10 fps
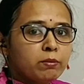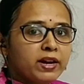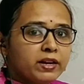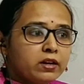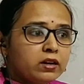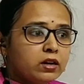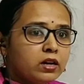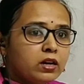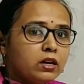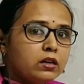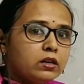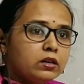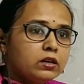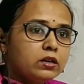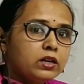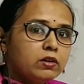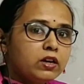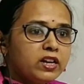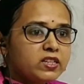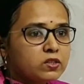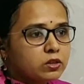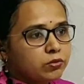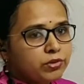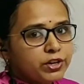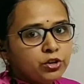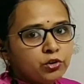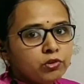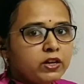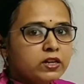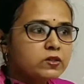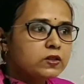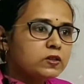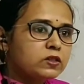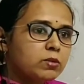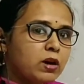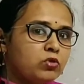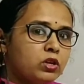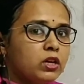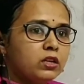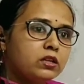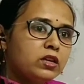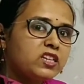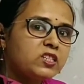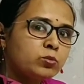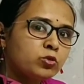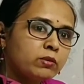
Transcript: our next video, we will discuss about the next poem. Thank you very